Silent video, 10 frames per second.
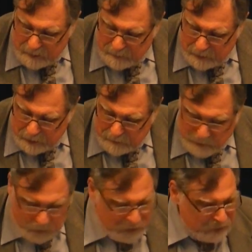the
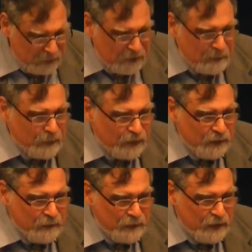most interesting
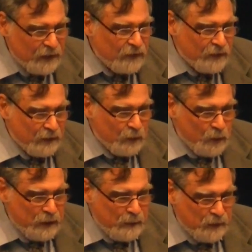person was this fellow,
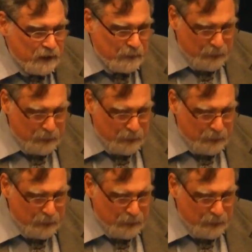William John